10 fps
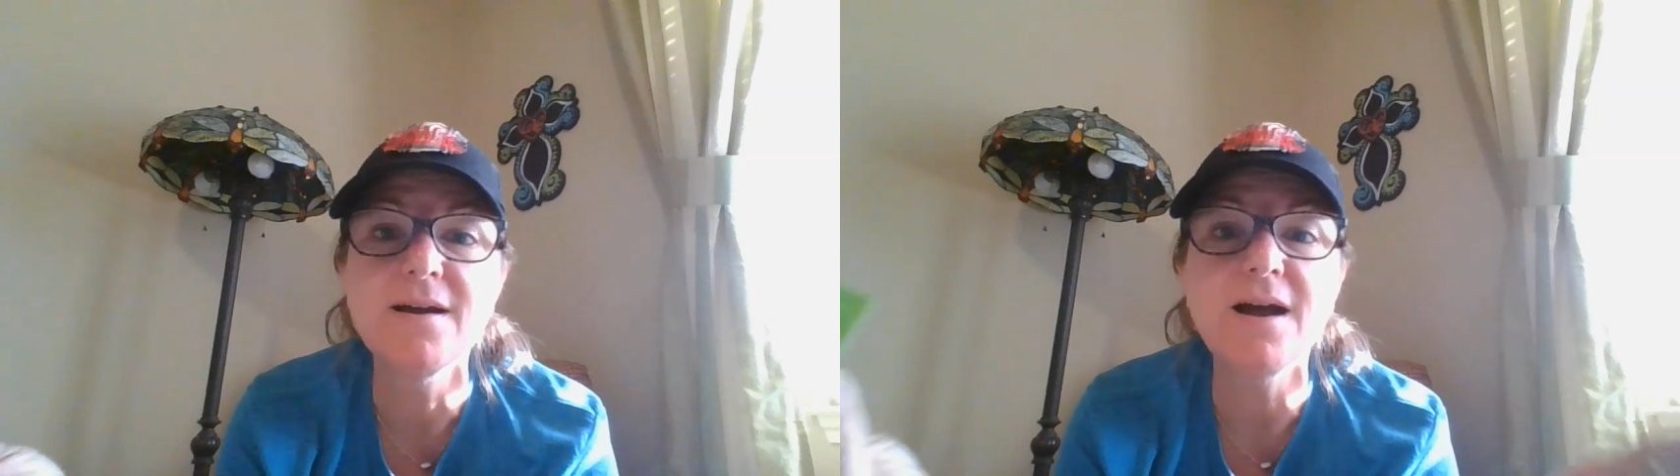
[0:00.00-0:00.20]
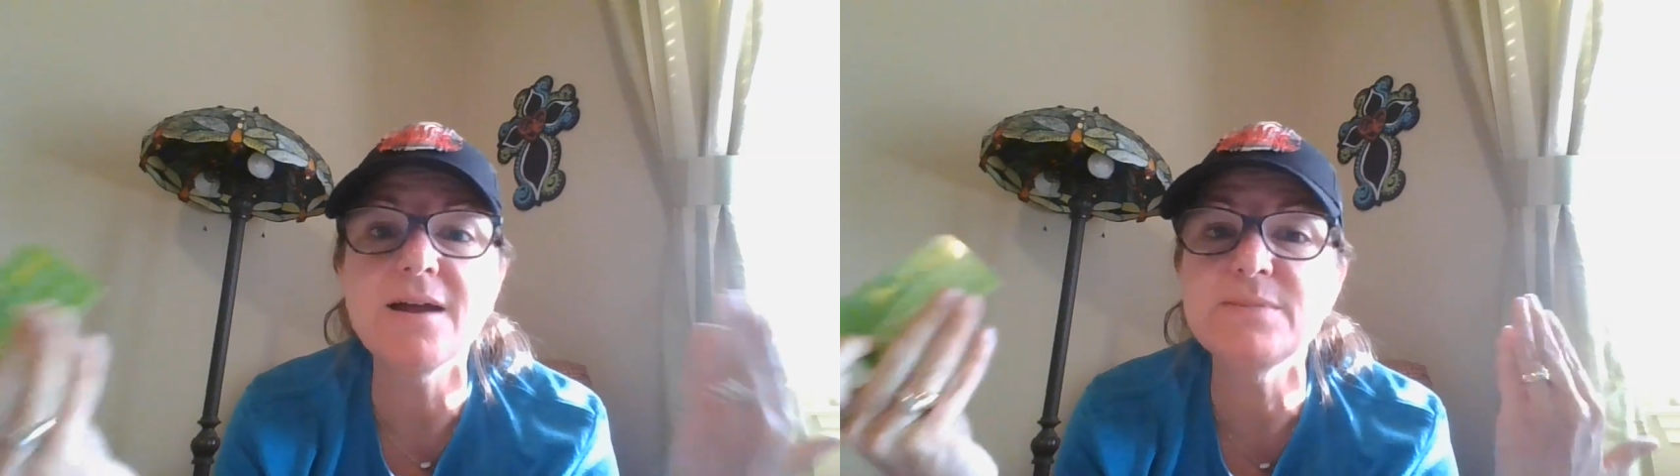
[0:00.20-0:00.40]

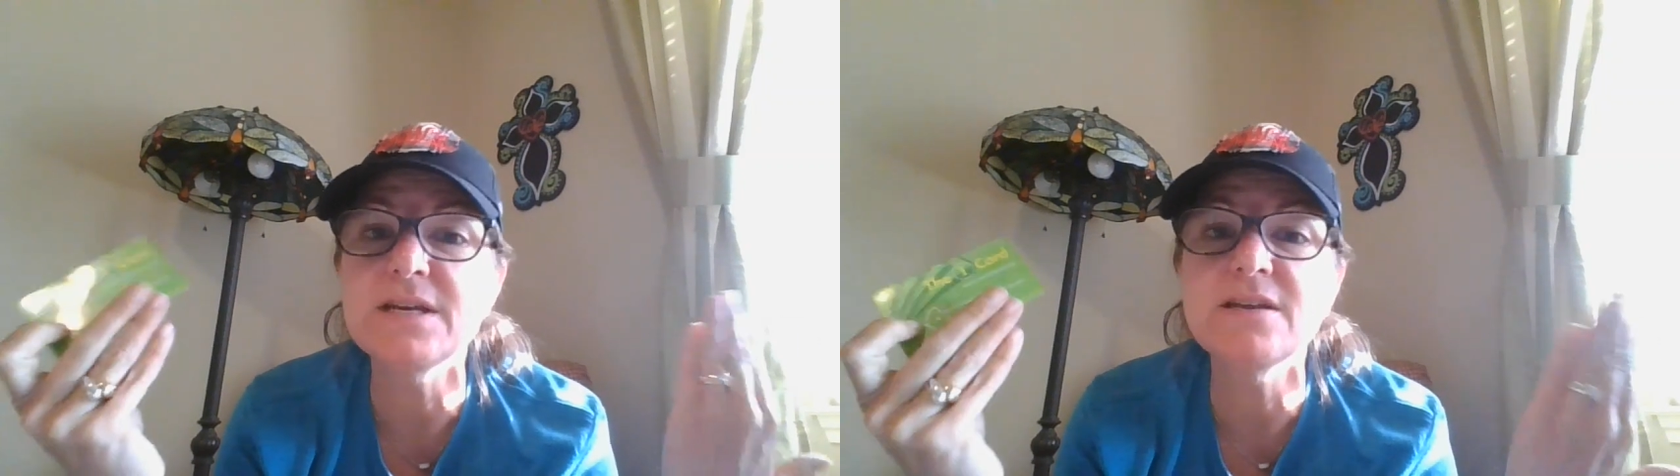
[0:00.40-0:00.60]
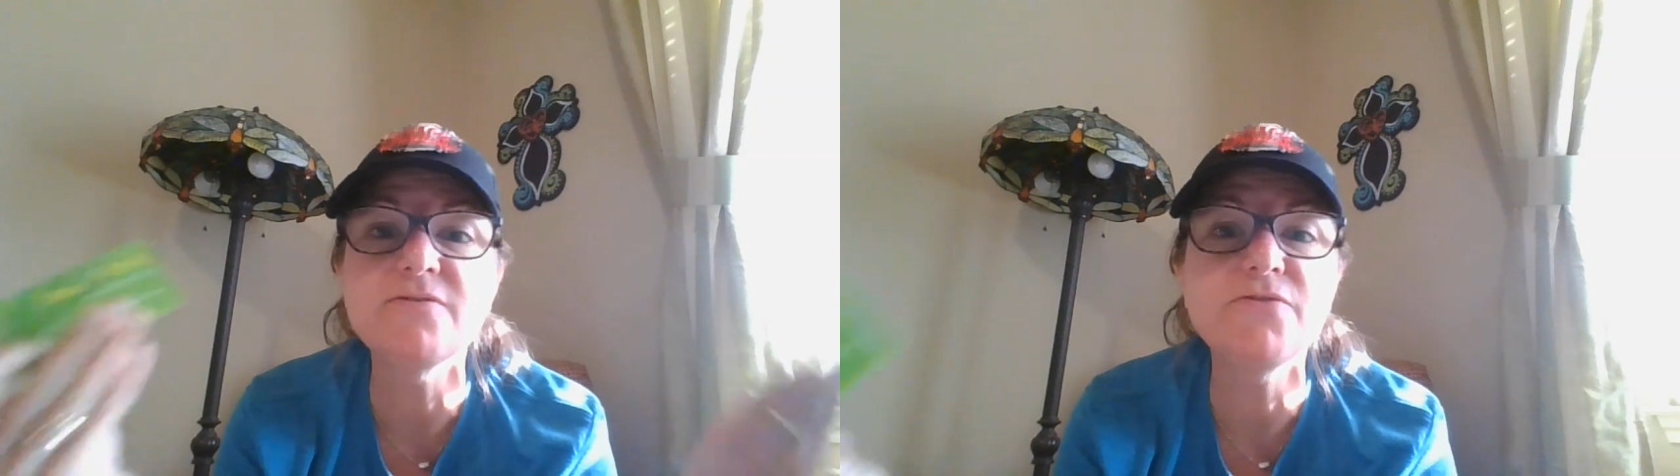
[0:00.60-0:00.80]
I'm
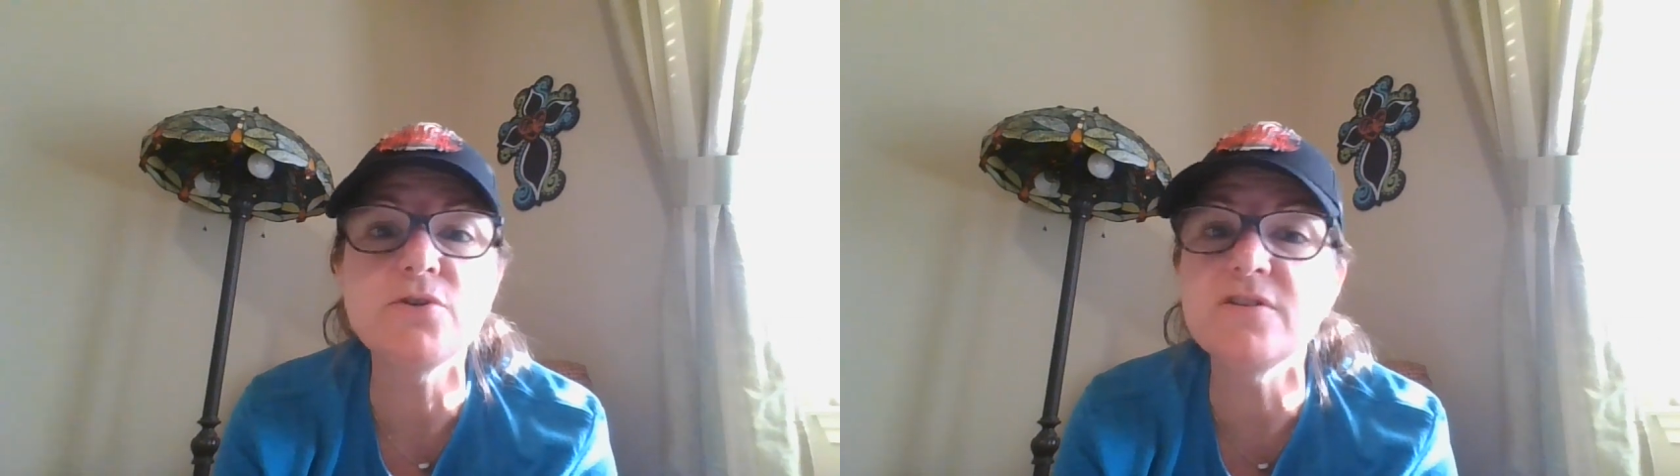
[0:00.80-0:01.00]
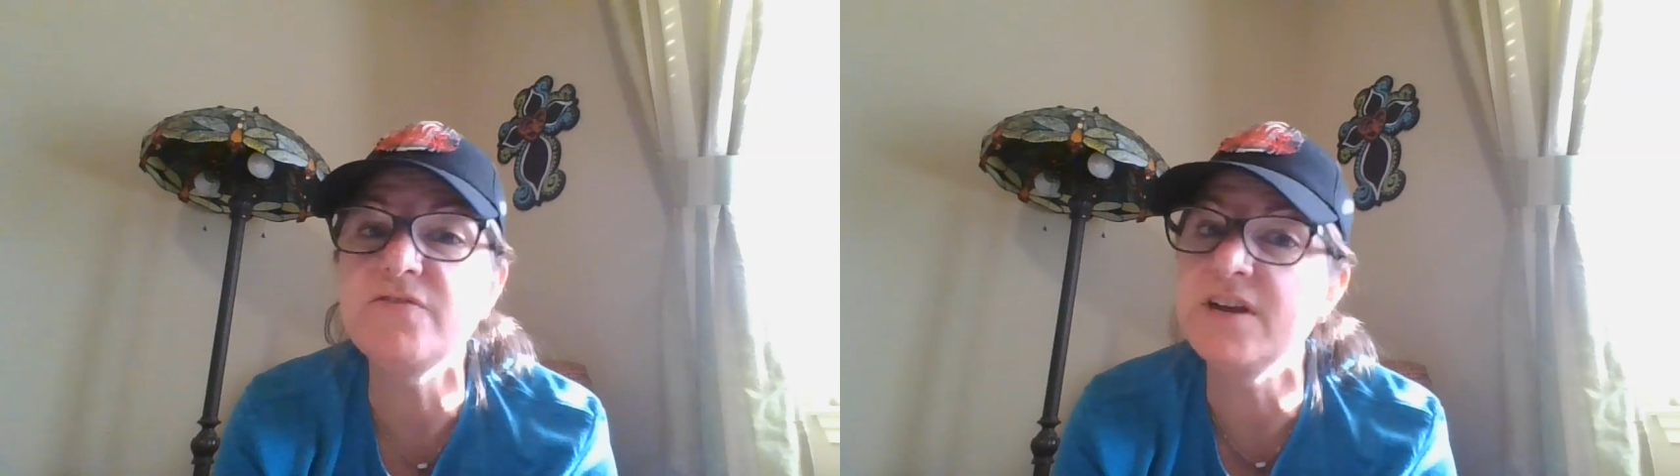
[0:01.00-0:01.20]
taking
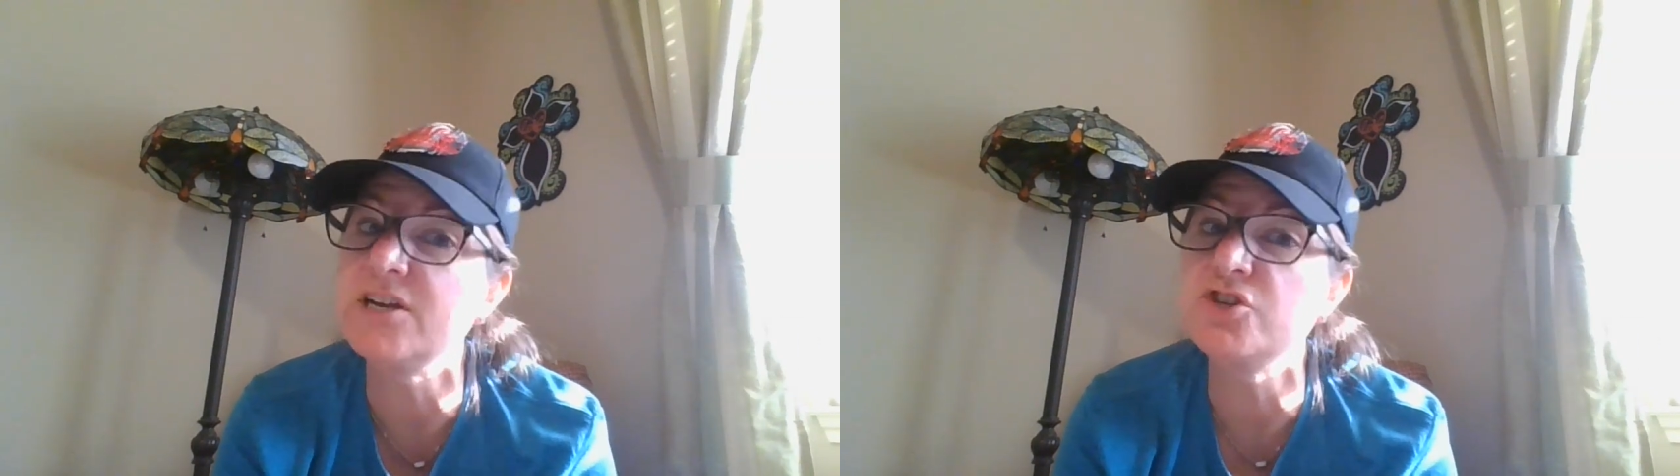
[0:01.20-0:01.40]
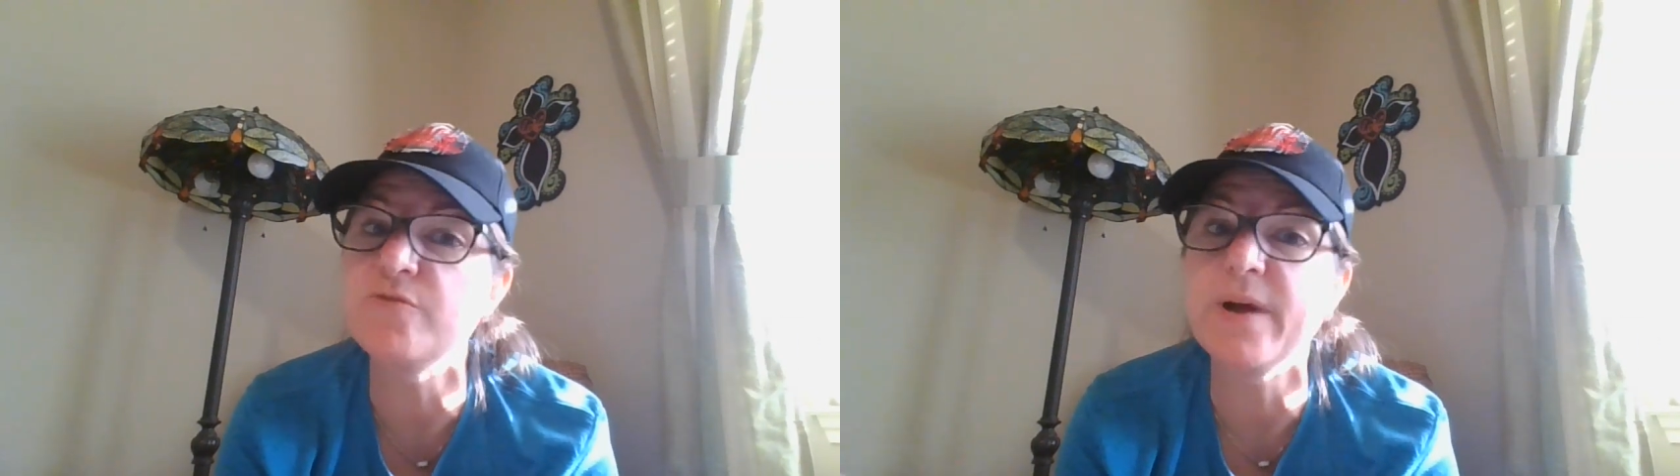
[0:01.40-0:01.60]
full
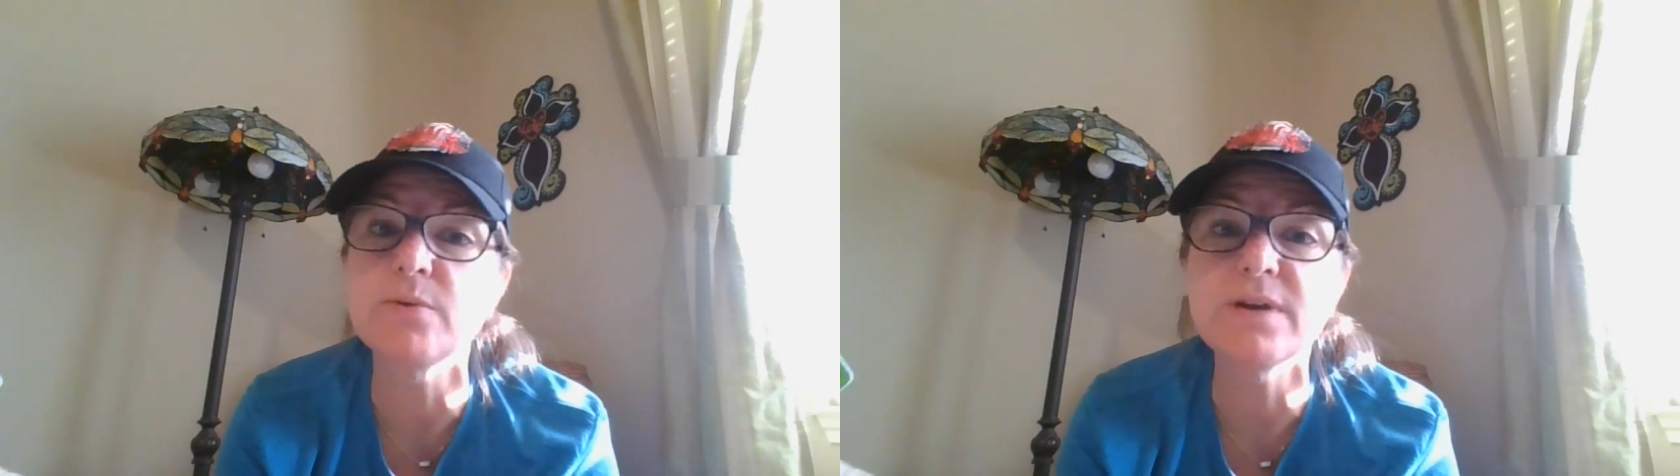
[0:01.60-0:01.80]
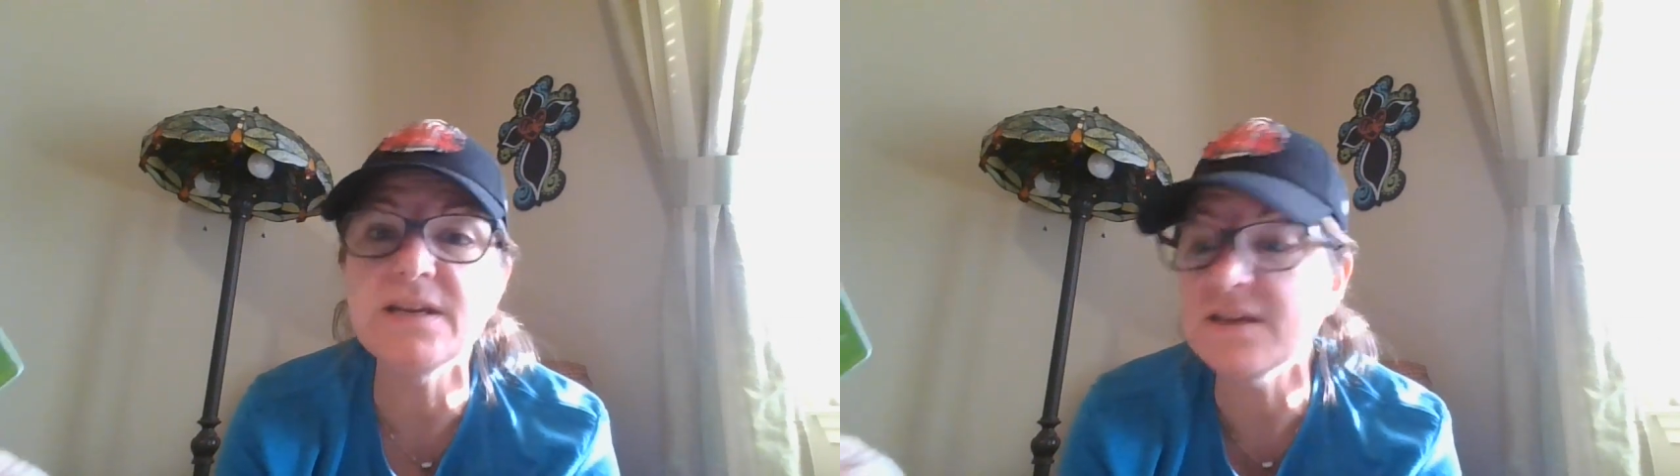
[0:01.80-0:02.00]
advantage of my
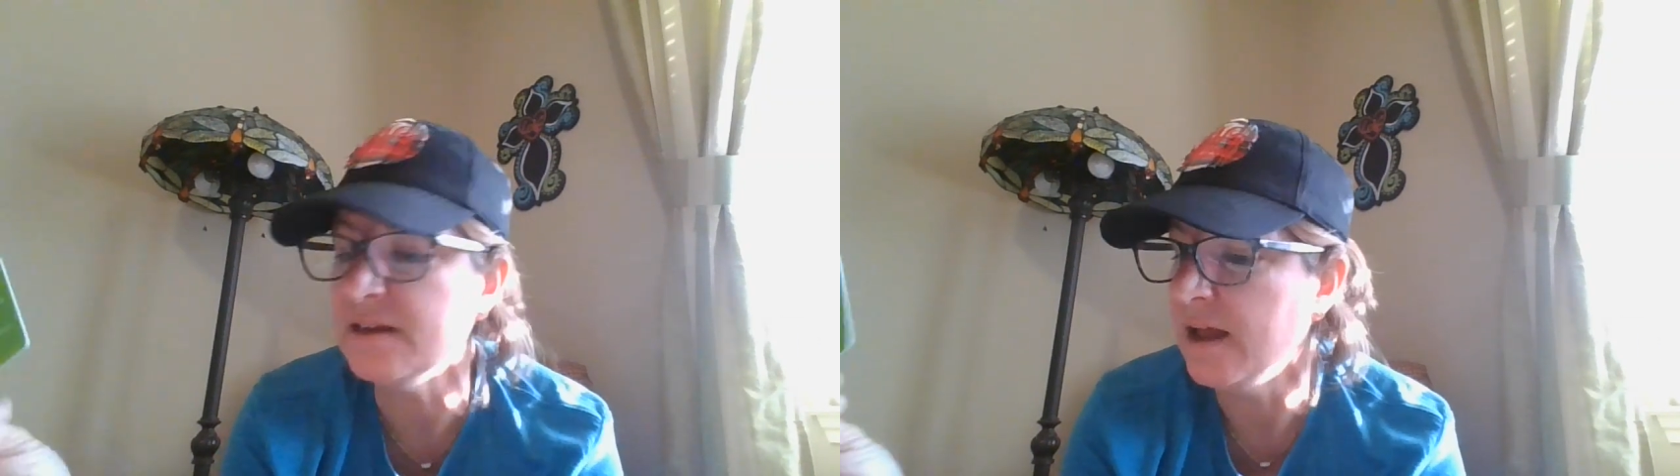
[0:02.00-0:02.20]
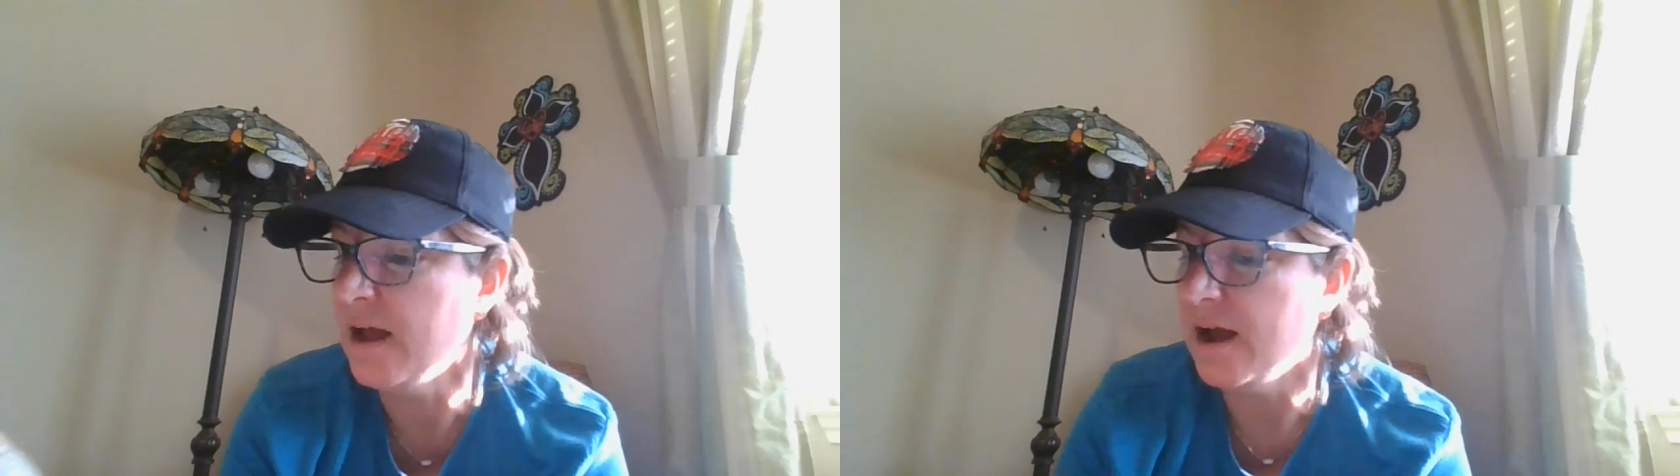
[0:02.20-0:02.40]
reading.